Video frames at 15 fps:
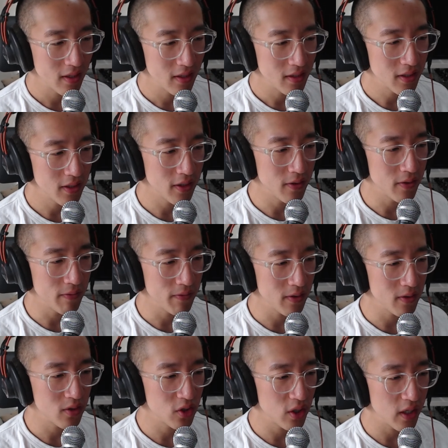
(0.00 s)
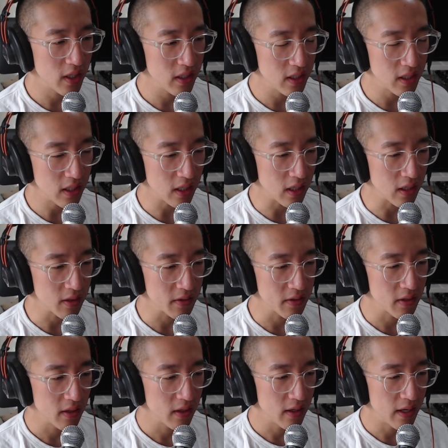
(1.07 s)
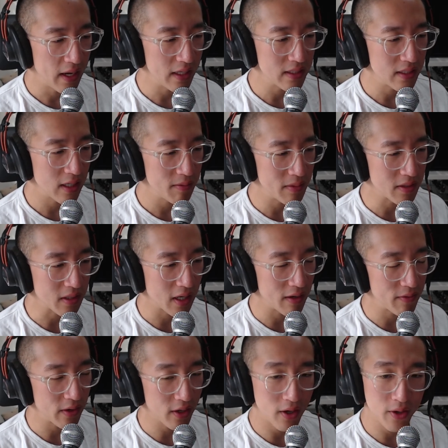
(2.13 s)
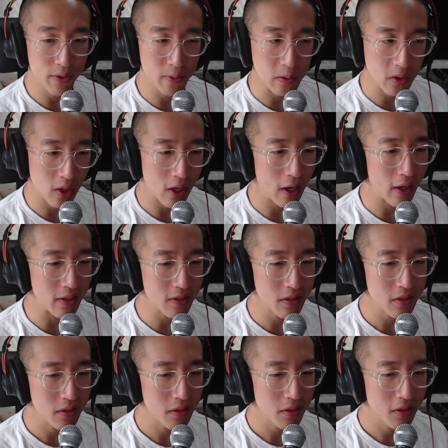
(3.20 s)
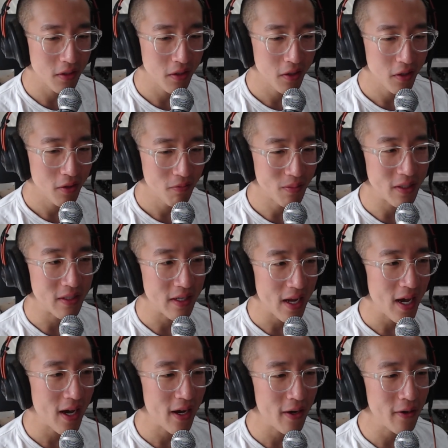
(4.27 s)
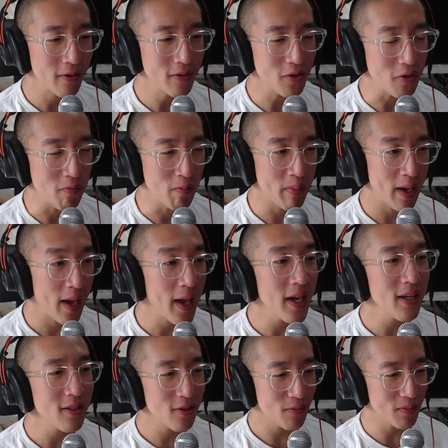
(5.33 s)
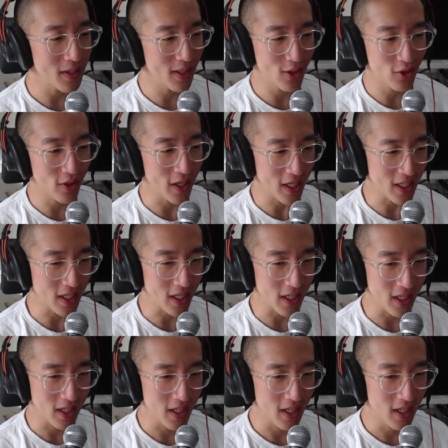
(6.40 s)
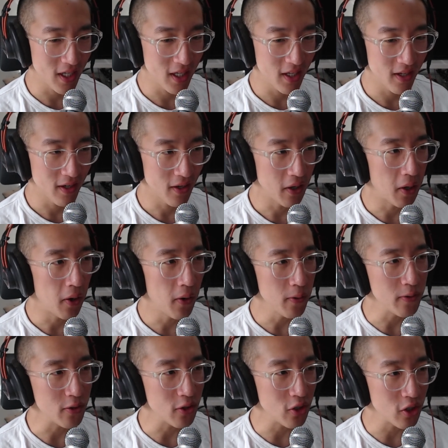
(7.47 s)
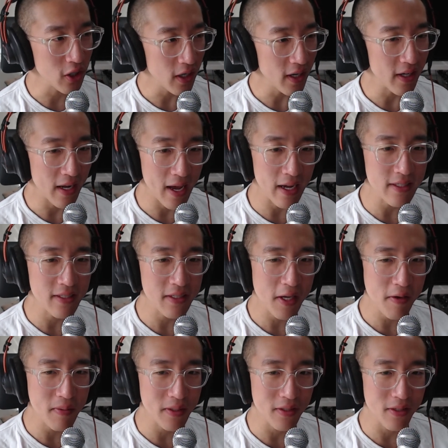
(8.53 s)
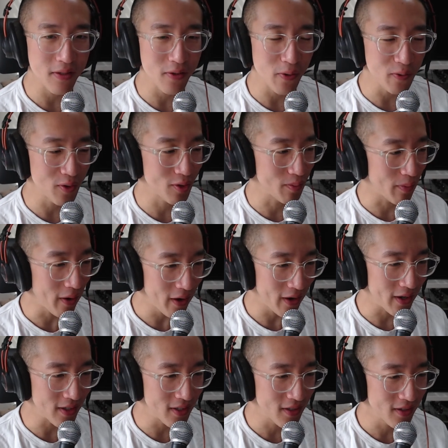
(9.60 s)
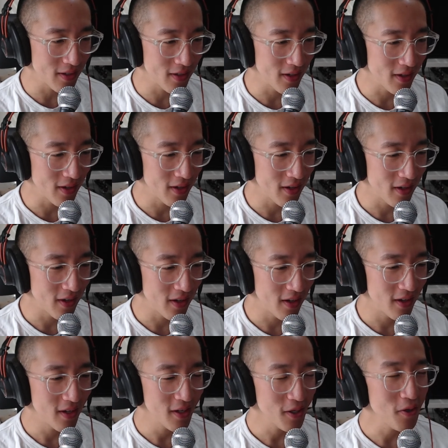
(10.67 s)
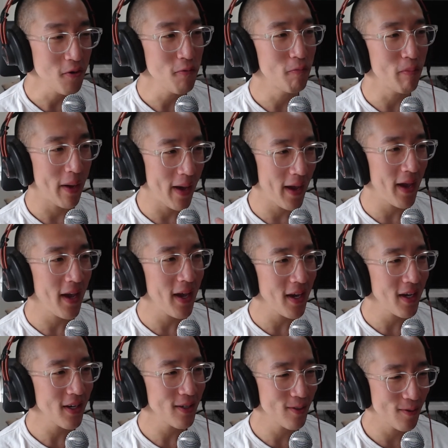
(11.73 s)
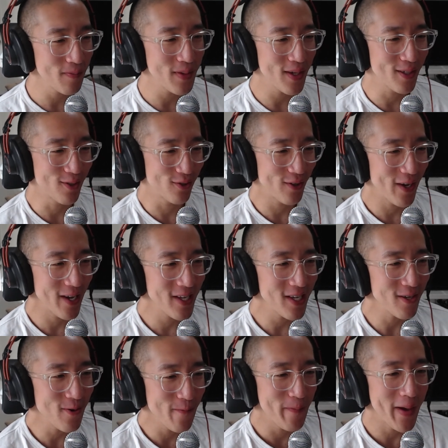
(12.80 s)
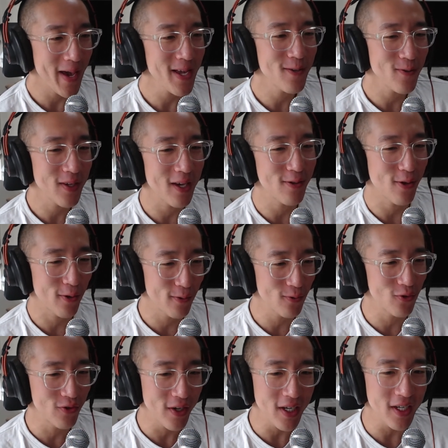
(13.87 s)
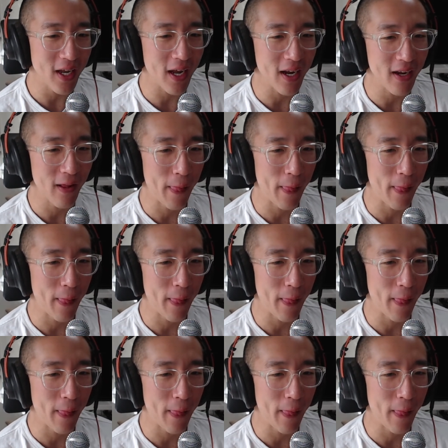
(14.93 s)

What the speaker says: you know, if you're a trainee, SM is covering all those costs. But now you pay to be a trainee. Oh shit, SM is so smart. You pay to be a trainee. You pay to get your own training.